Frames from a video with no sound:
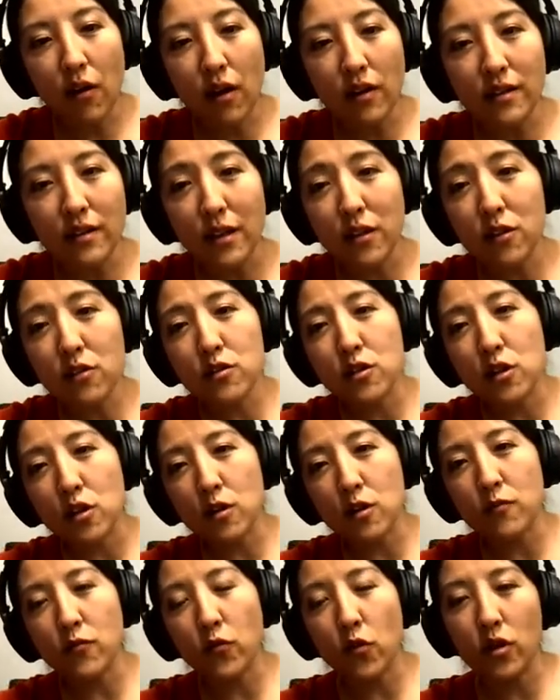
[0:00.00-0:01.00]
Now,
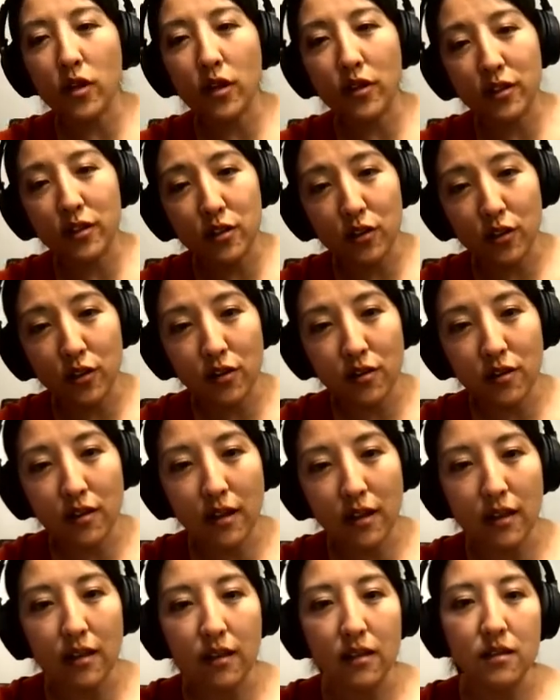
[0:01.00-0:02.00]
another term for learning to
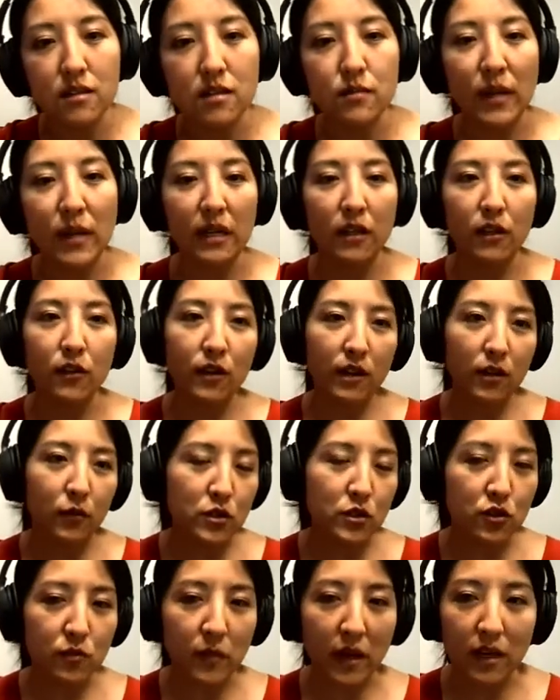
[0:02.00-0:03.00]
learn is
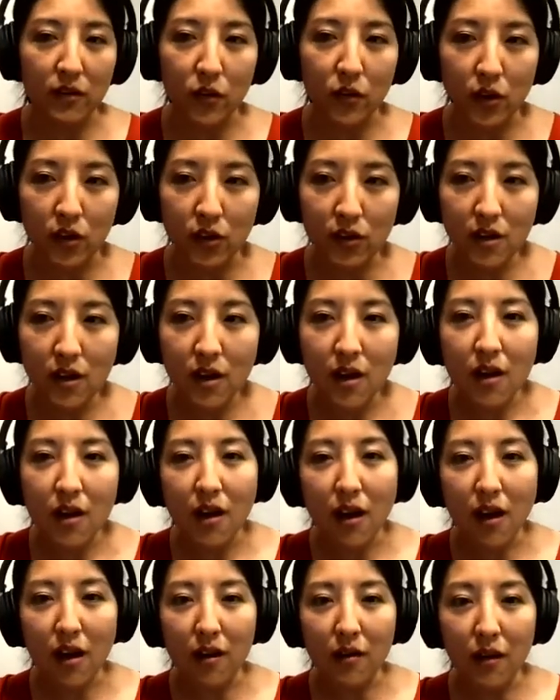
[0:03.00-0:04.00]
meta-learning, which you might have heard.
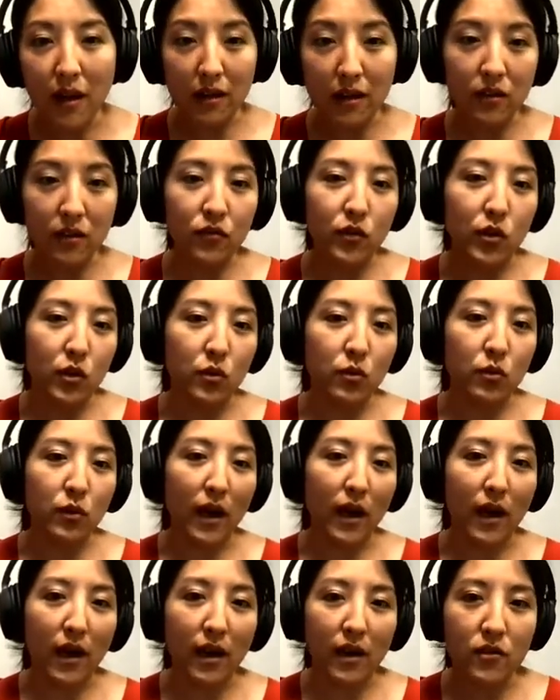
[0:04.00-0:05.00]
And if
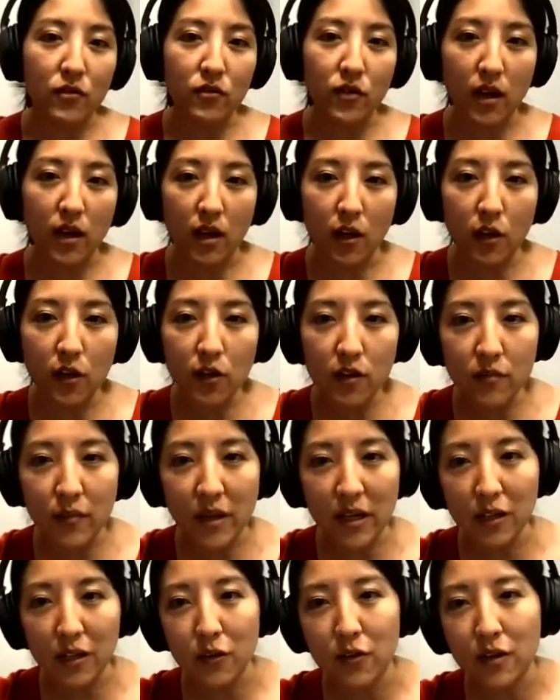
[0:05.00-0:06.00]
you have
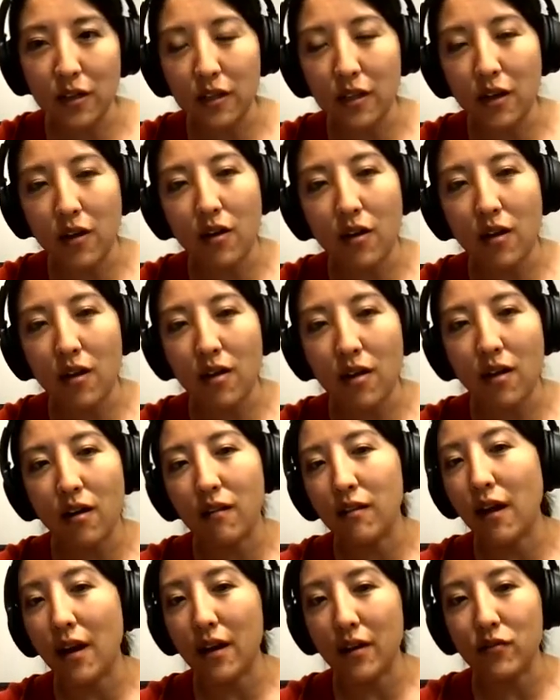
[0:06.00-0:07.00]
heard of meta-learning, there
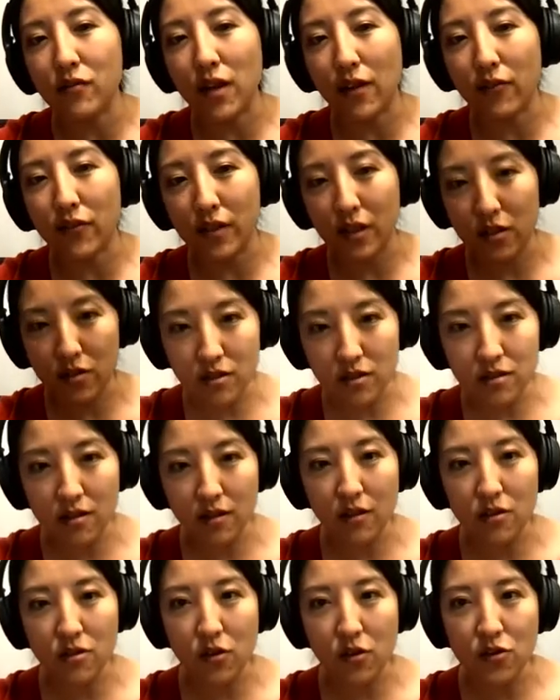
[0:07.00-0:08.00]
are a lot of
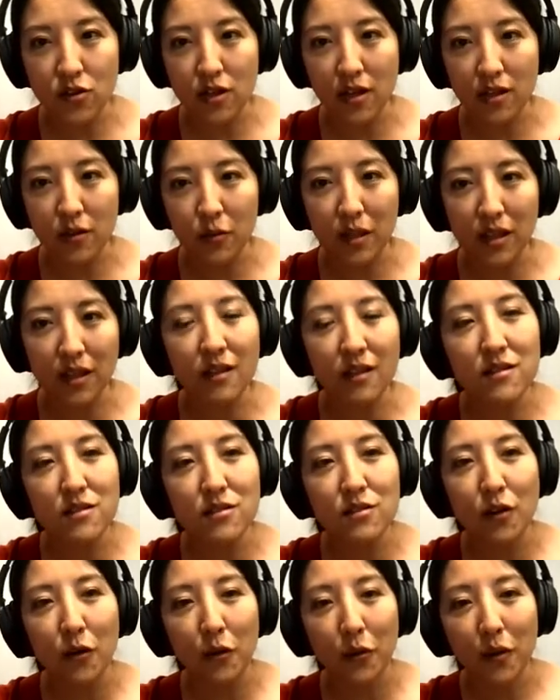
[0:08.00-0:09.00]
definitions that are associated with
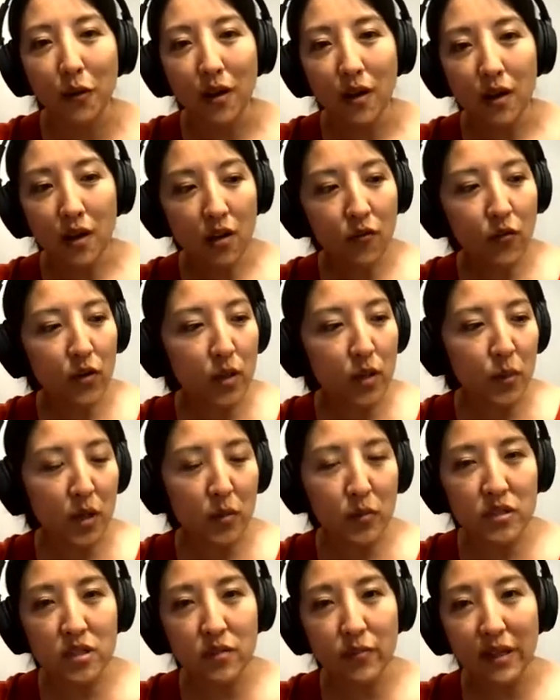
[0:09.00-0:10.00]
it. So for
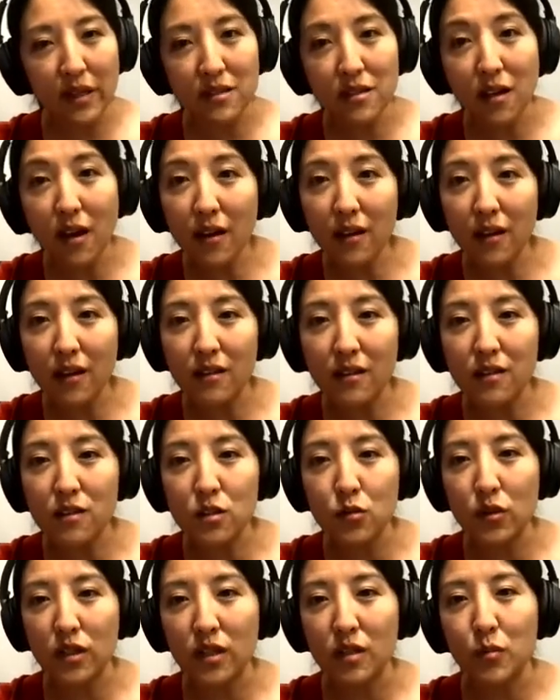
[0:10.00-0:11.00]
the purpose of my talk,
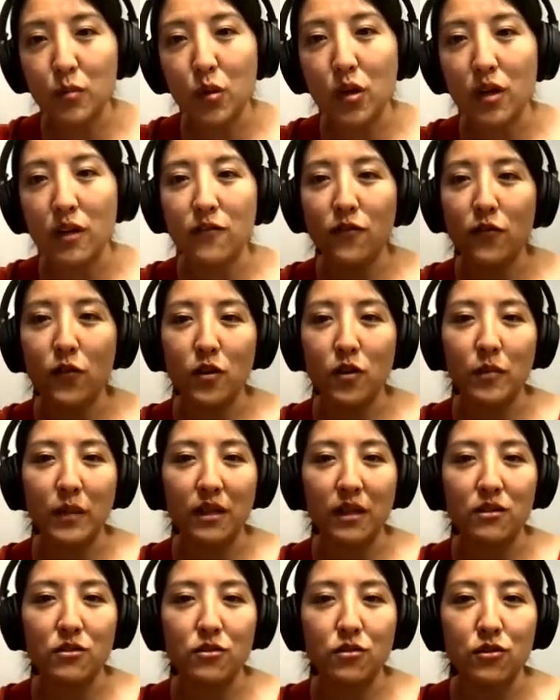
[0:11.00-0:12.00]
it's really important
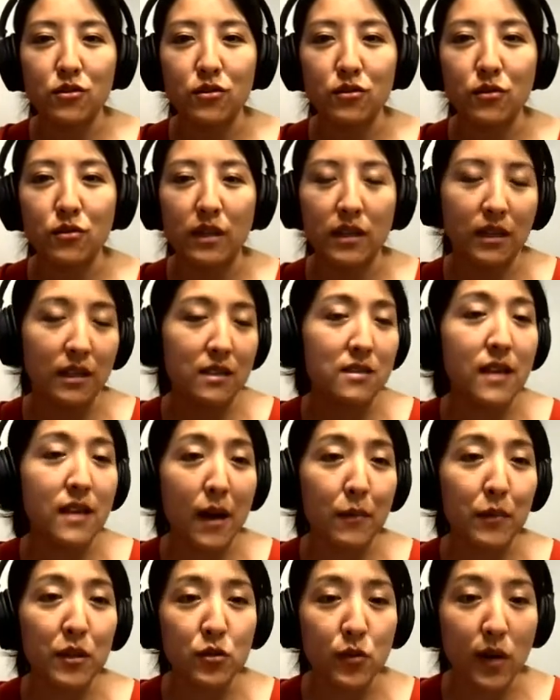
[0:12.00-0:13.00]
for me to, I
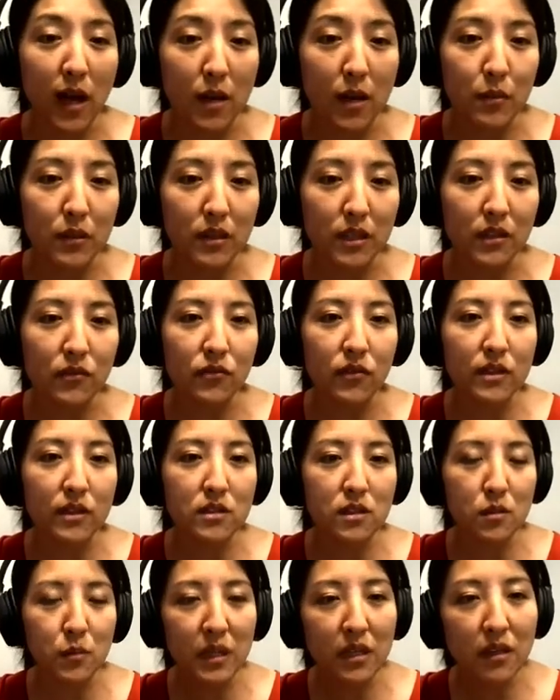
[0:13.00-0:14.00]
think, establish what I
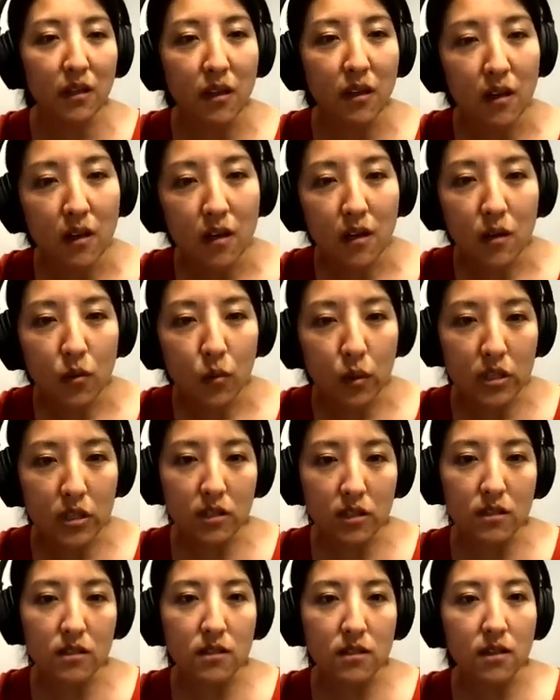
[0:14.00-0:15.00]
believe it to be,
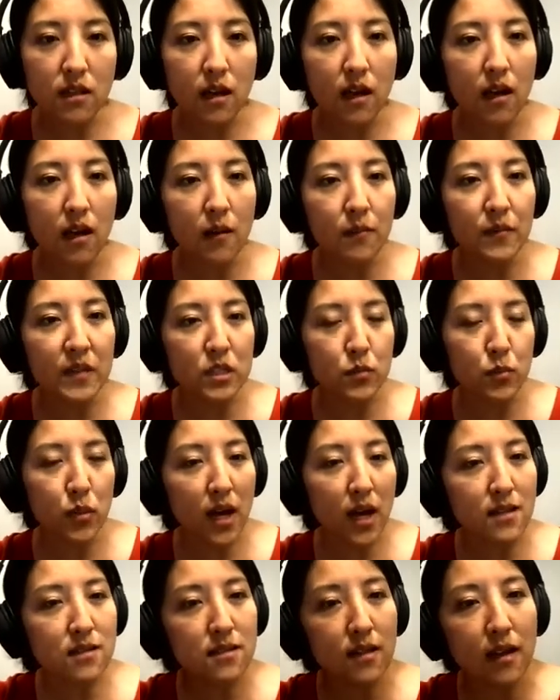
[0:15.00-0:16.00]
which is
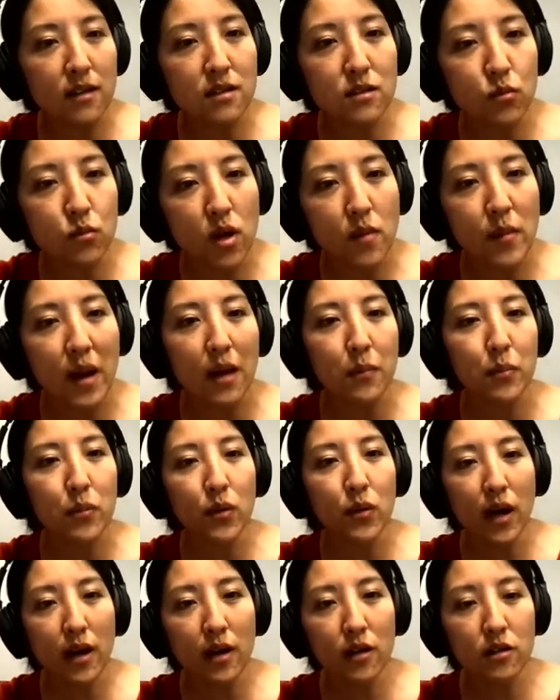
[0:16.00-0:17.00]
this process
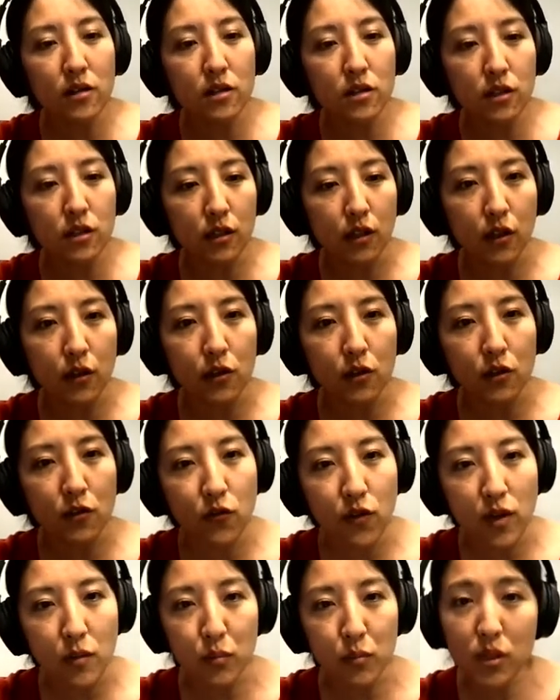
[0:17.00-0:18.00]
whereby priors
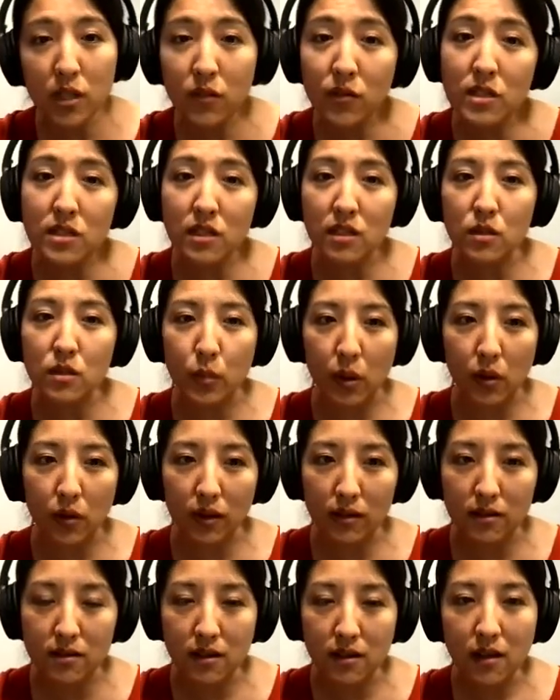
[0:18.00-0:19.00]
learned from previous
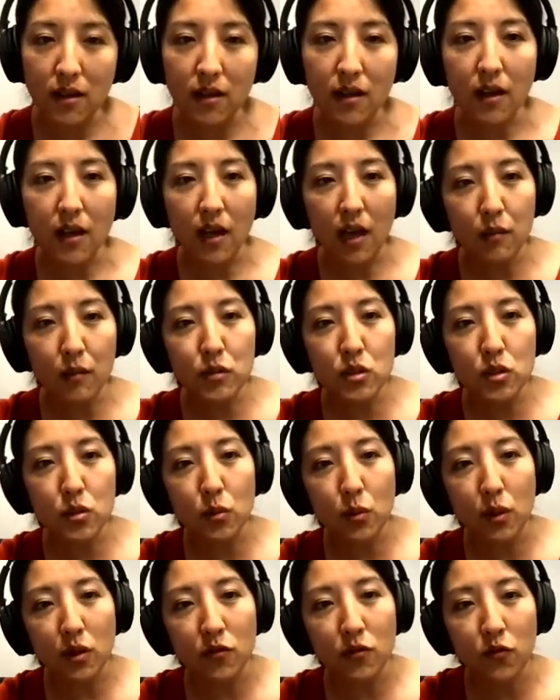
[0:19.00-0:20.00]
experience
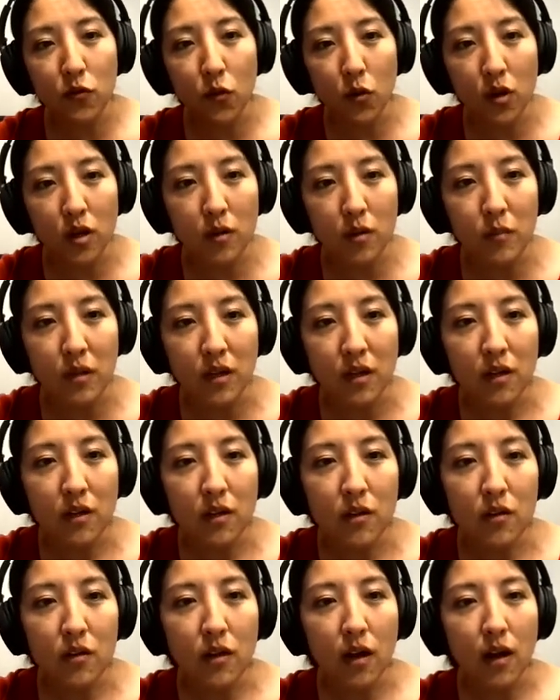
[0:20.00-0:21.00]
helps to
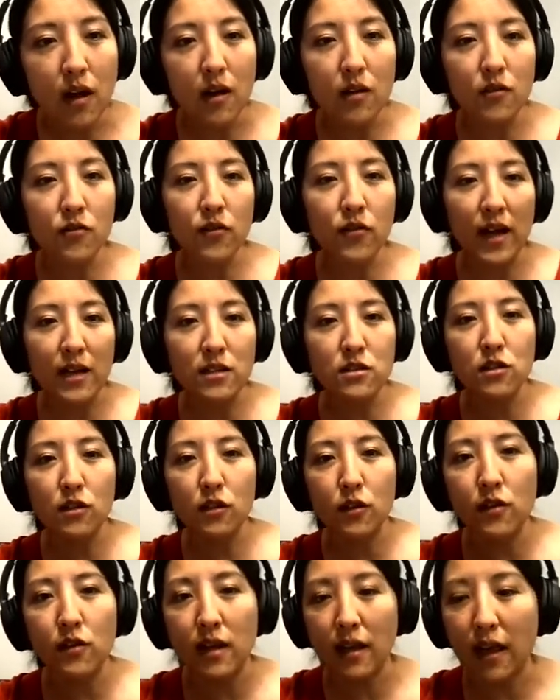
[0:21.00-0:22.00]
inform
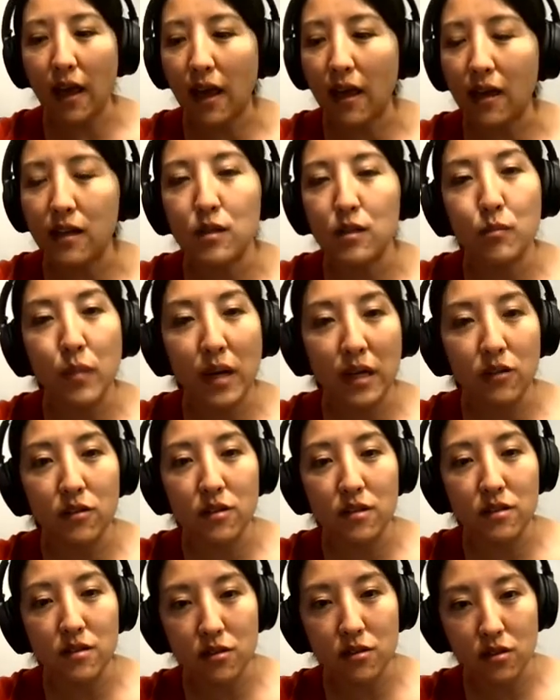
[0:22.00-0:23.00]
faster learning and
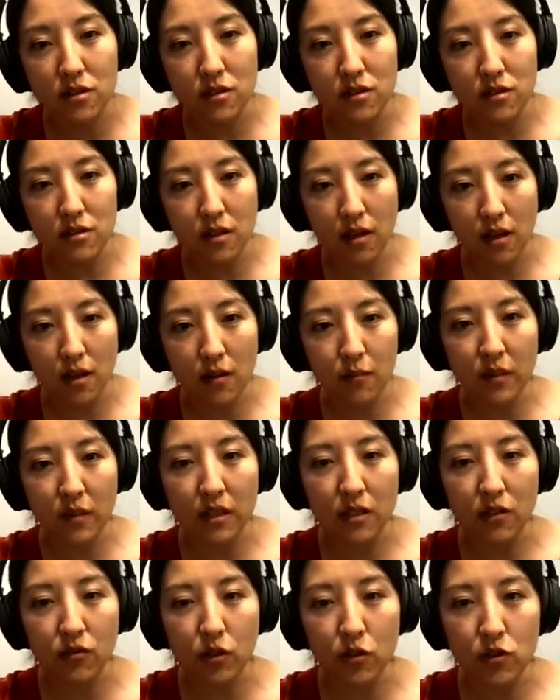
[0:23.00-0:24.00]
better decisions
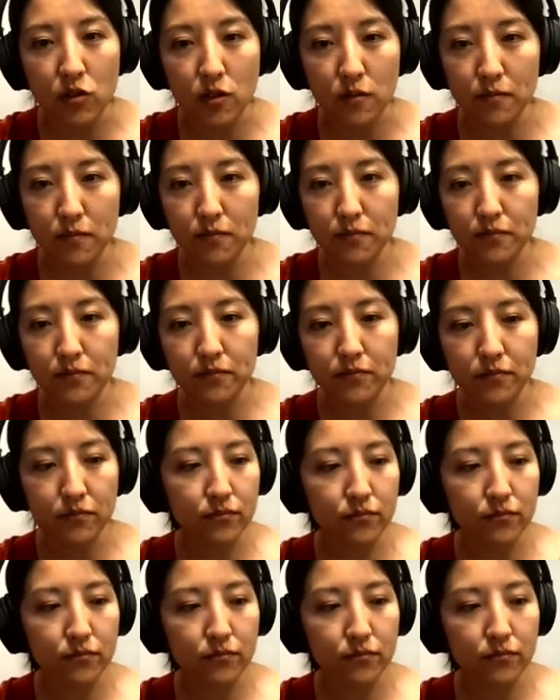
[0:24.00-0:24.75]
in the future.